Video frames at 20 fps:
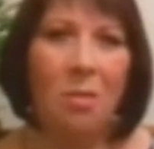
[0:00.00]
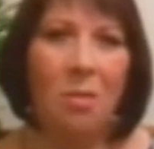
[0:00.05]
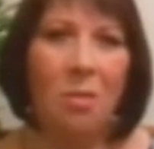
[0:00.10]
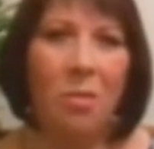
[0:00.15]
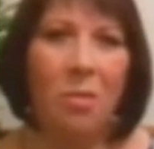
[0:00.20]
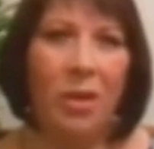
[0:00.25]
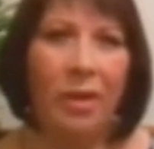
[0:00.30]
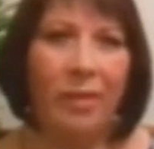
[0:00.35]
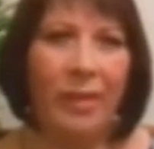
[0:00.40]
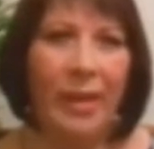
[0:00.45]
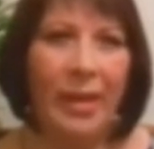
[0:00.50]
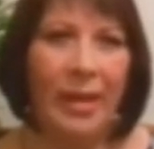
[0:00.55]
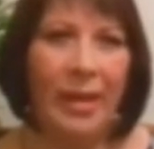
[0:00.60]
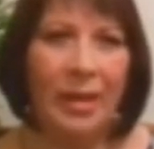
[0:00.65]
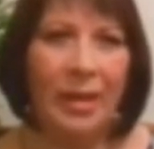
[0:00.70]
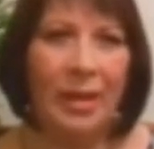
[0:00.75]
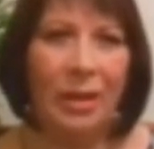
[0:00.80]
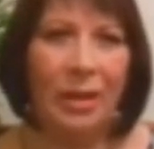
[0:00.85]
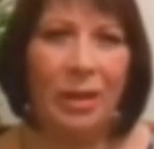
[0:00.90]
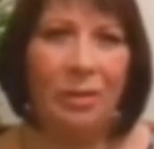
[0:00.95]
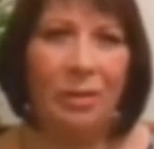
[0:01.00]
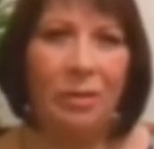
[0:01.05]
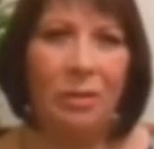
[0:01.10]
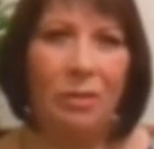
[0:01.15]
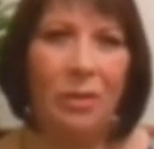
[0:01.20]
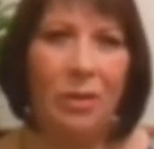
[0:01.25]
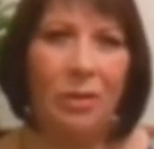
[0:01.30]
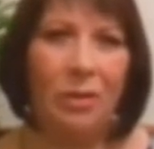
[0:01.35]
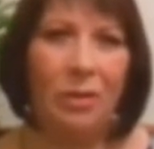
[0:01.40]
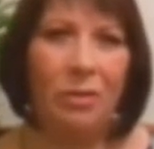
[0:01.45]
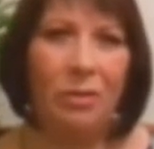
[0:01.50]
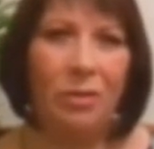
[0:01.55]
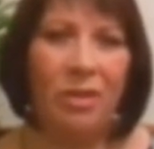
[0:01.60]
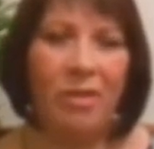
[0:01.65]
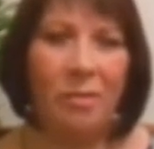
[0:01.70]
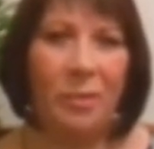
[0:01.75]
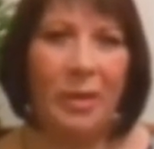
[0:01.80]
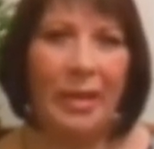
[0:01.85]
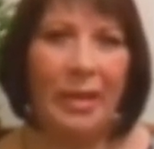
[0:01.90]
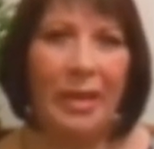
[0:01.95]
But I think in life, if you
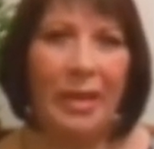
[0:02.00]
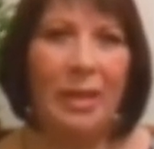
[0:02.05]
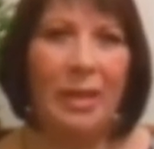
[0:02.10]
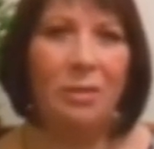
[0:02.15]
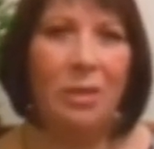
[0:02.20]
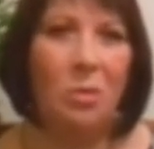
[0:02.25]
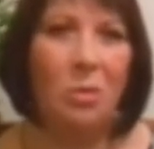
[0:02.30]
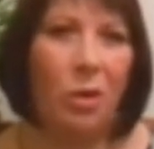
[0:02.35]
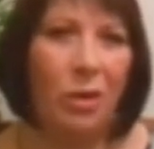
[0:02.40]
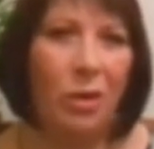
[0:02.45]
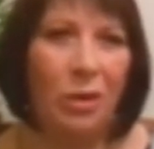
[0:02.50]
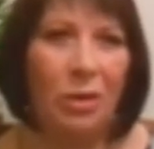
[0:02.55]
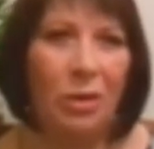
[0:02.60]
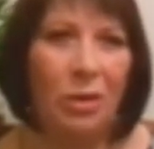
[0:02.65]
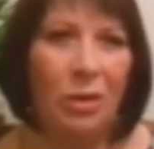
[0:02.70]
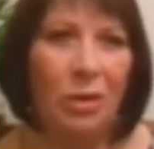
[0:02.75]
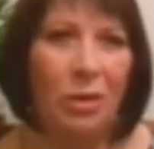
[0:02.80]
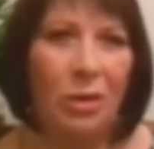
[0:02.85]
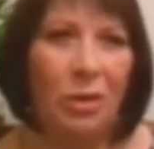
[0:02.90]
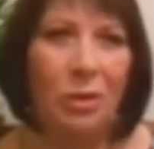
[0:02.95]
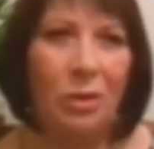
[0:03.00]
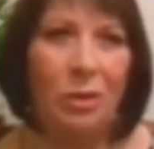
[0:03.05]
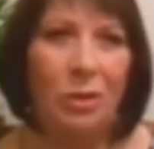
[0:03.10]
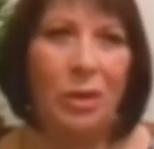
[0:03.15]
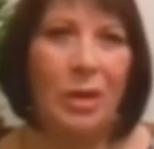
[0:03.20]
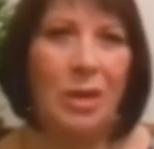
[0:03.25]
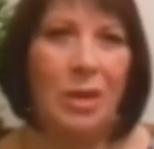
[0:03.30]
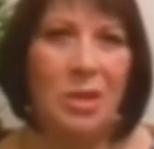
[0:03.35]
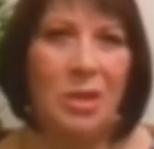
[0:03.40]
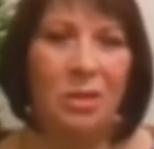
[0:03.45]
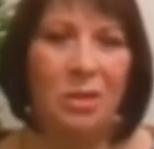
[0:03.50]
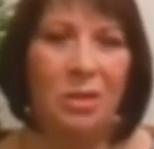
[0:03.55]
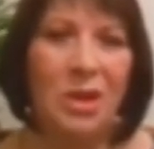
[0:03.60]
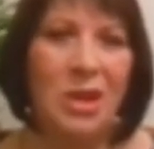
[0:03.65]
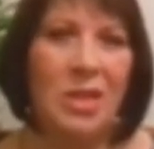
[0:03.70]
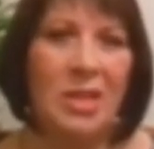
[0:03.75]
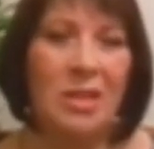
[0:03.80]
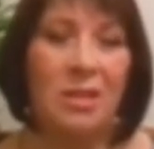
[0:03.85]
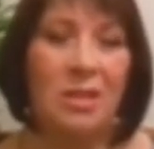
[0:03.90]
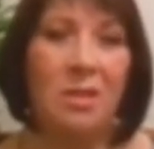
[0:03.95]
just believe in what you do and
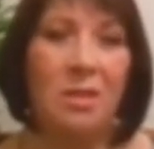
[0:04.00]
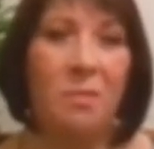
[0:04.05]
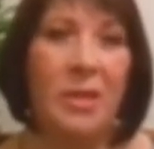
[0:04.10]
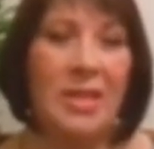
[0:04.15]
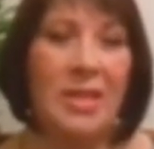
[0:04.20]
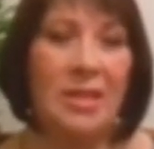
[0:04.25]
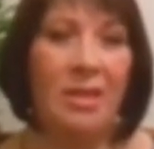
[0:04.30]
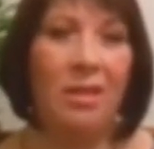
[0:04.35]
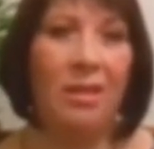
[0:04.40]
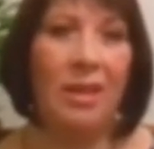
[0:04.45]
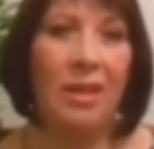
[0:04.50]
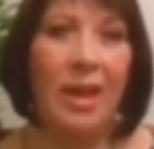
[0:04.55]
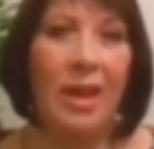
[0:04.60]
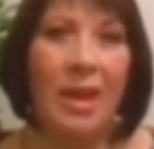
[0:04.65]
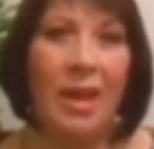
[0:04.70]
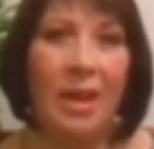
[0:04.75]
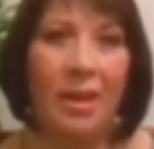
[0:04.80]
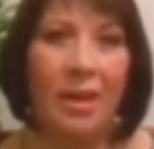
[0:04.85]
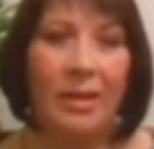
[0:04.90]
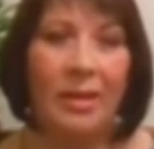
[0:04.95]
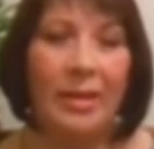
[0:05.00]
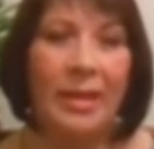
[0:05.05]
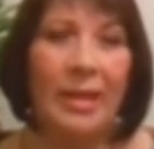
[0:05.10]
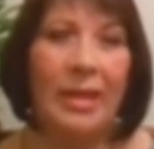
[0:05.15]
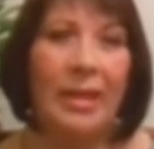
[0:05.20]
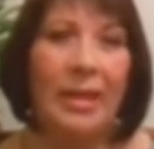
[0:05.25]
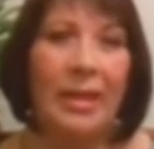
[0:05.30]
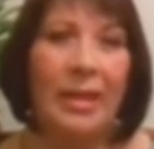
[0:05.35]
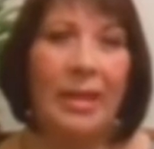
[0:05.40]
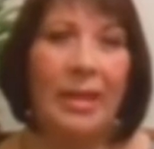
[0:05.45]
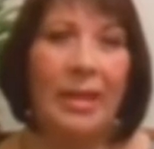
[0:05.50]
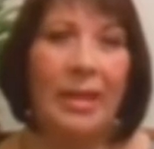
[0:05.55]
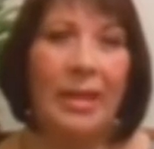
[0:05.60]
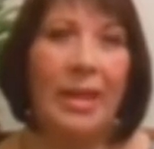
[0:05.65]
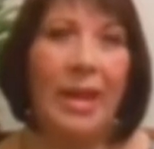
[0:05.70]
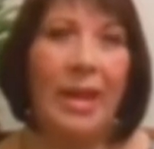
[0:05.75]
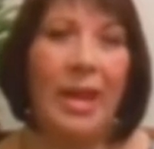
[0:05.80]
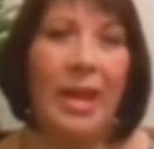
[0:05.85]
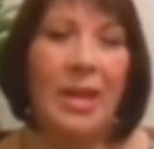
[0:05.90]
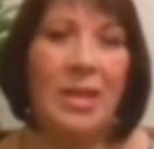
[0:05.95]
just do the best that you can
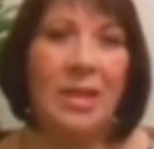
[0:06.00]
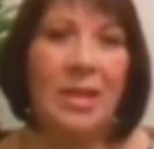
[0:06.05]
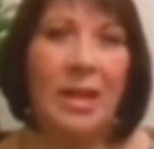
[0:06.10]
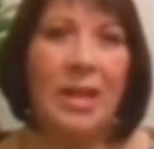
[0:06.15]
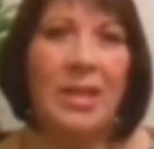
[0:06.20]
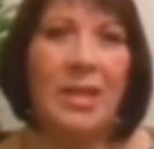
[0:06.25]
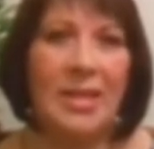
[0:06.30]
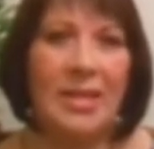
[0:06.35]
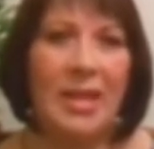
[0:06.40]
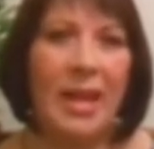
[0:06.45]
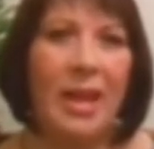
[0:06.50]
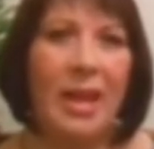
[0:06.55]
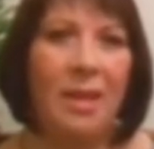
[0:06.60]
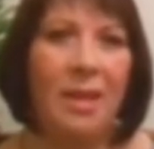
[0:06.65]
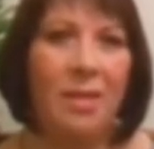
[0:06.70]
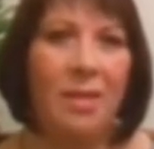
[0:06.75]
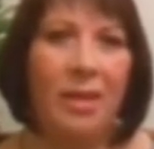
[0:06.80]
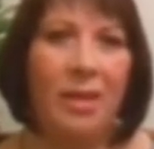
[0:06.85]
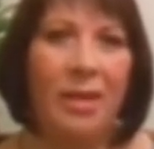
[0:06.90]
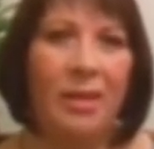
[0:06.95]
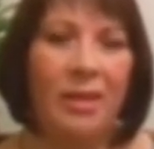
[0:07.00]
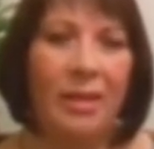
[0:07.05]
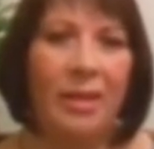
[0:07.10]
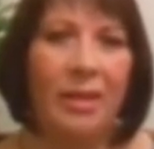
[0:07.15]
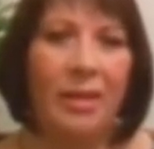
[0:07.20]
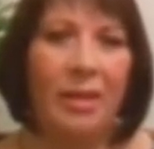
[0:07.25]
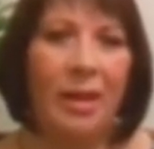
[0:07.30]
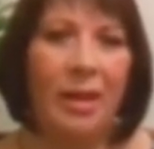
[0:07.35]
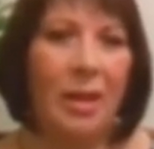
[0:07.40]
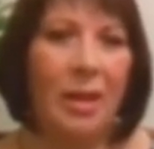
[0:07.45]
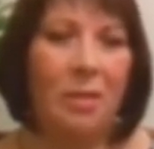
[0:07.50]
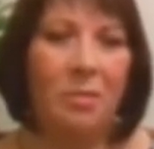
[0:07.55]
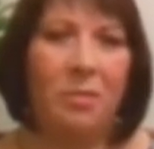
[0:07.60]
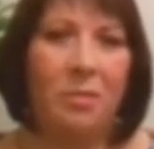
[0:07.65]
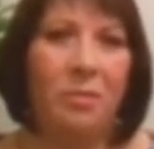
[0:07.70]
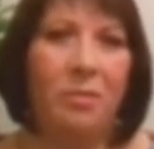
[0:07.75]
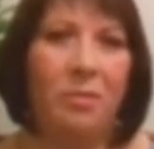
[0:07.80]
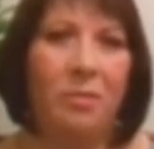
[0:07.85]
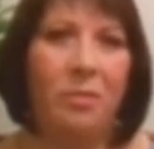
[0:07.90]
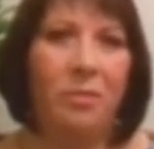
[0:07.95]
and understand that
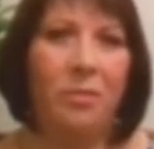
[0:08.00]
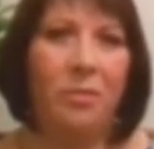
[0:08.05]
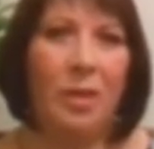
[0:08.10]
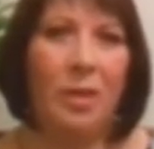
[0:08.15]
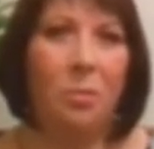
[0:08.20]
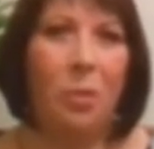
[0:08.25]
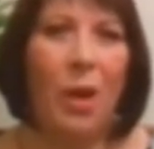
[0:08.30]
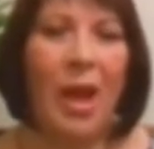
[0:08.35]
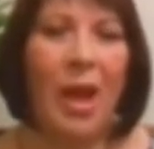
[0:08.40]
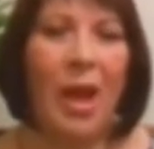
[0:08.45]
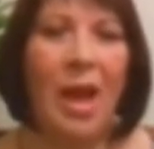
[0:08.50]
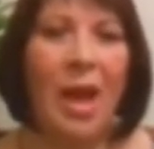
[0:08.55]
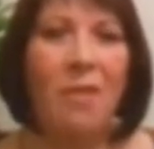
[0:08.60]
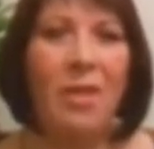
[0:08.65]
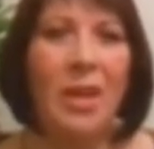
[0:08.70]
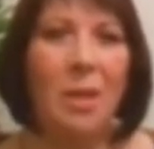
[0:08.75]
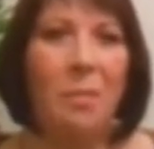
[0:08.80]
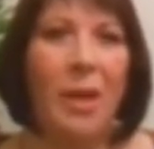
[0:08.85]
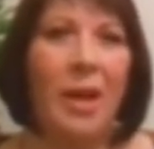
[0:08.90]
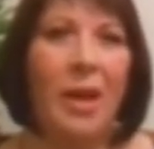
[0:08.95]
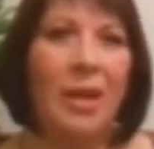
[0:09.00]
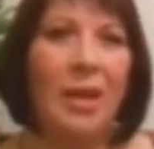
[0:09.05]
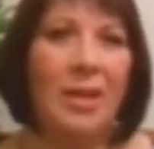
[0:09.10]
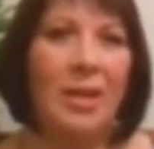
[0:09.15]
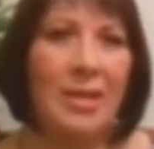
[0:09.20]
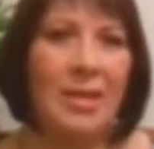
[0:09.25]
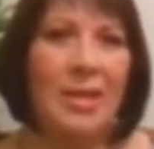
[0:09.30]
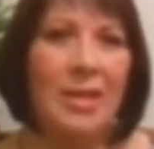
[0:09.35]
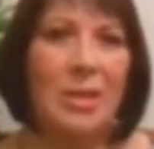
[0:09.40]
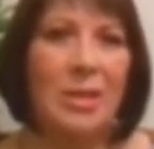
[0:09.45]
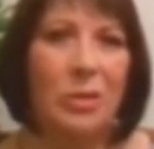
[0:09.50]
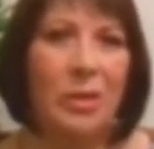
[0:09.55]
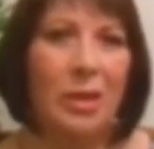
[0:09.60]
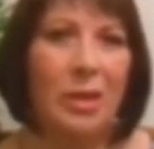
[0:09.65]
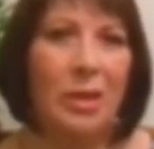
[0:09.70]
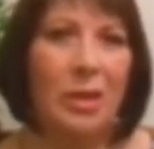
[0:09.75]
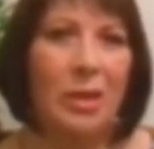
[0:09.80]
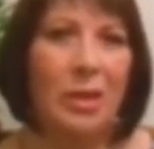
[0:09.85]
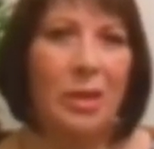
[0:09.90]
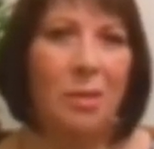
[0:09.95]
um, by having a balance is
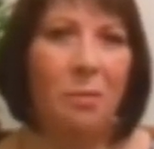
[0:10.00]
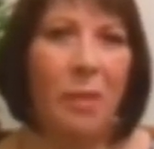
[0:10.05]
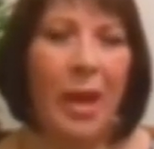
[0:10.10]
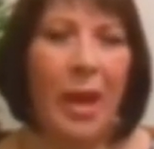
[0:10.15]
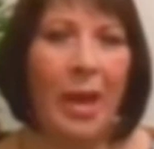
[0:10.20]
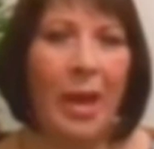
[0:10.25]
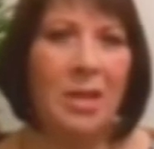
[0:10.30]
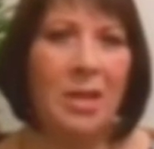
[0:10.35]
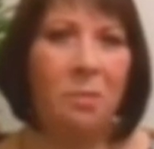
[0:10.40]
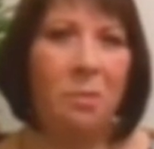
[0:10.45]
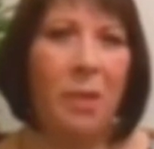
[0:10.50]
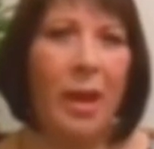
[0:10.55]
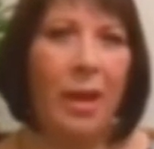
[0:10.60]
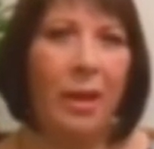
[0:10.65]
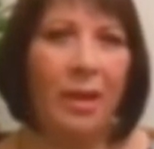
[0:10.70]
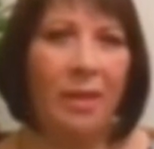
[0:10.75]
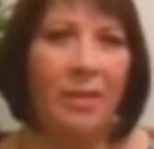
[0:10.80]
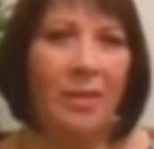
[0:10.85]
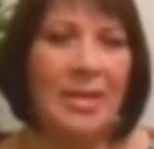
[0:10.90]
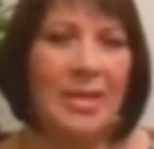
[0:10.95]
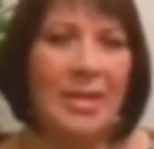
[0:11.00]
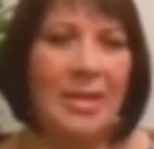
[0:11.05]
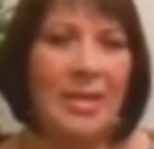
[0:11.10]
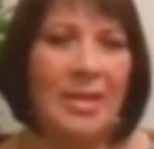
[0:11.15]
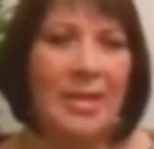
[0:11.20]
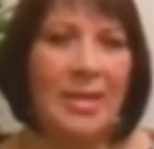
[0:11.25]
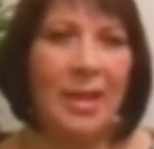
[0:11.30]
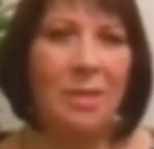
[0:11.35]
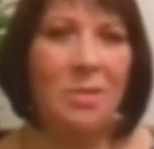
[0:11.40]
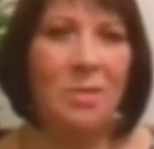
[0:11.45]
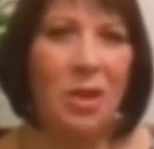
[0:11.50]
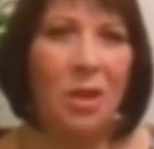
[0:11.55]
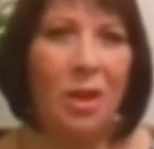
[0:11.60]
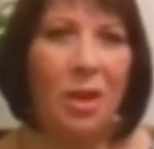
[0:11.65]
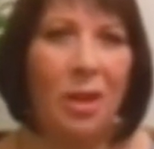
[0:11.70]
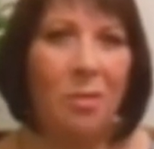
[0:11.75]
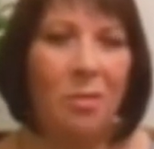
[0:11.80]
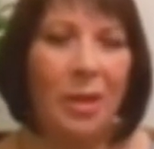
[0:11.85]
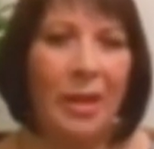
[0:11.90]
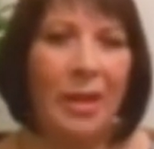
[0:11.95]
good and bad, but at the same
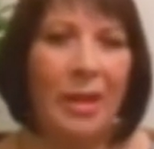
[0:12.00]
time,